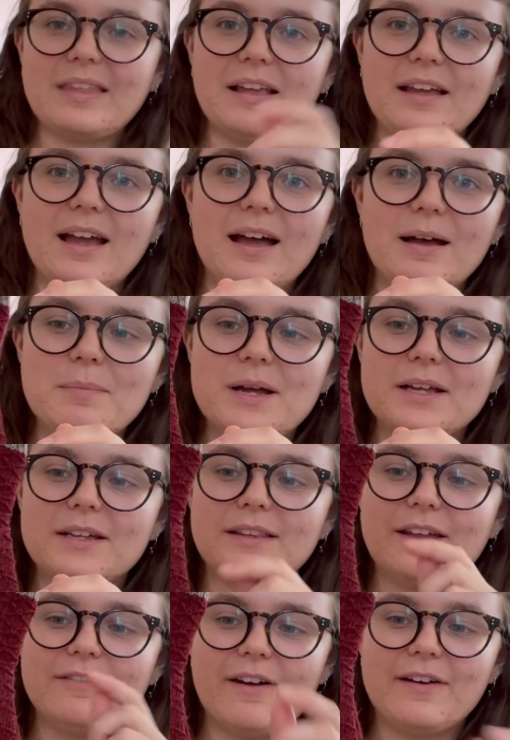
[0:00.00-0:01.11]

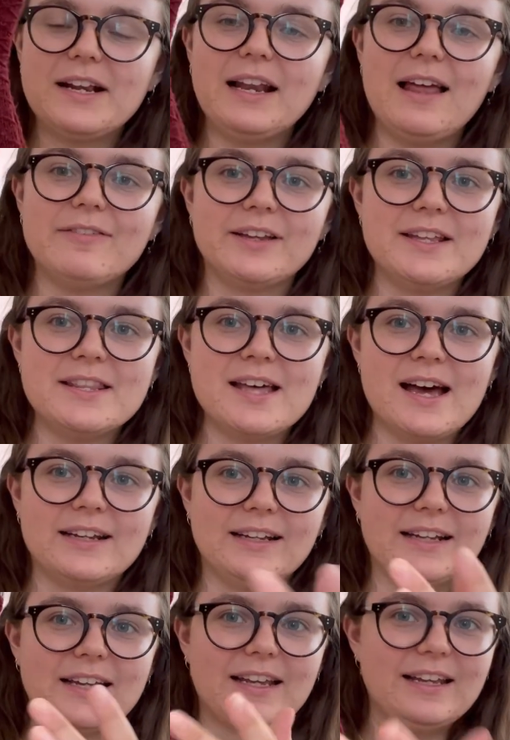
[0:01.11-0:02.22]
They're very clever in that,
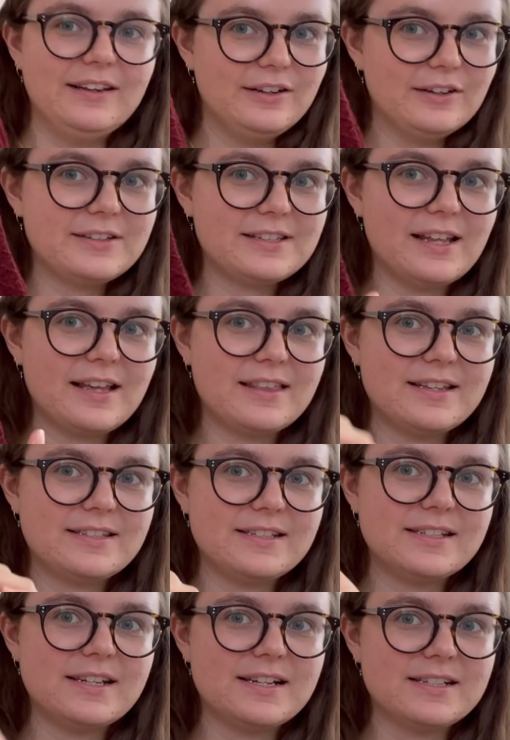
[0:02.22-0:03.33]
like, it looks like there's
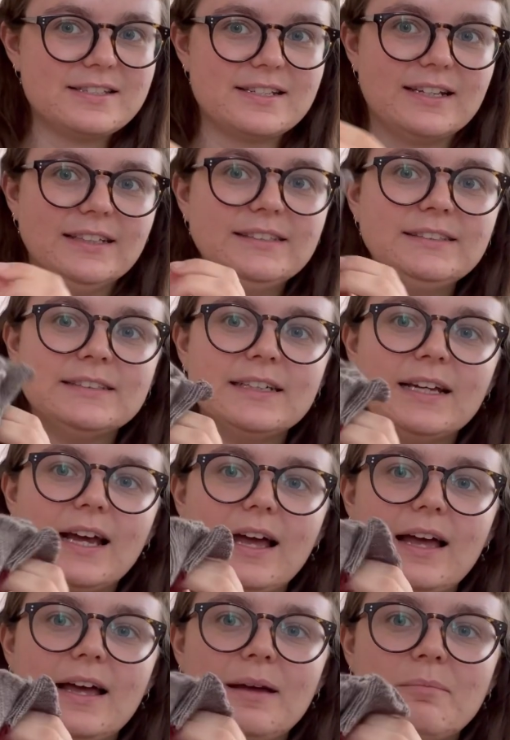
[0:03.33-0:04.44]
intarsia,
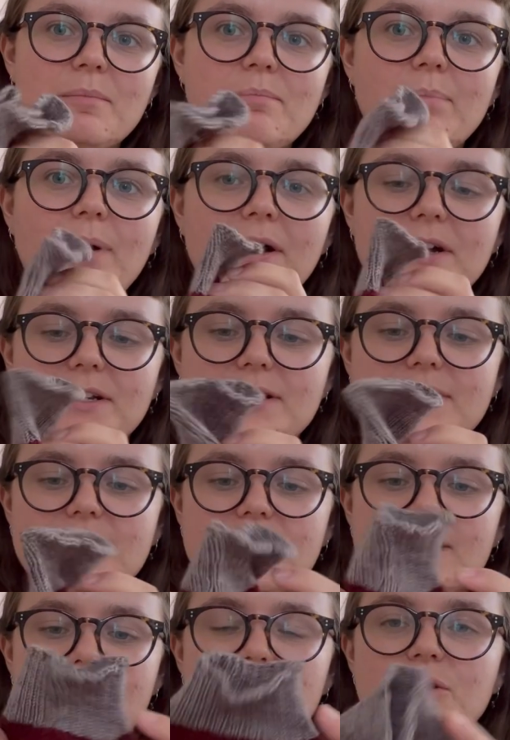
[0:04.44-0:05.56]
but
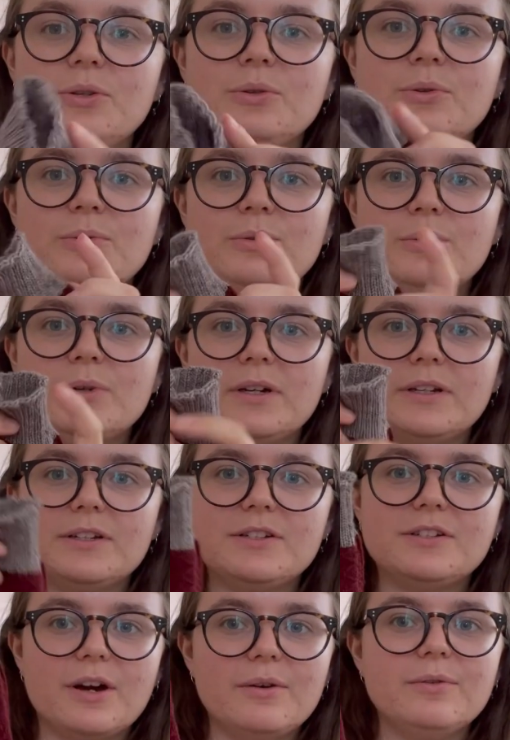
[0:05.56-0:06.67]
you
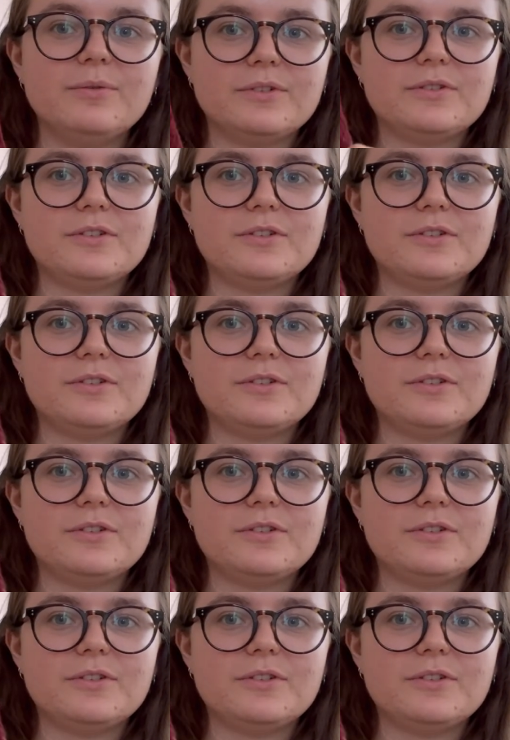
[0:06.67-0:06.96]
don't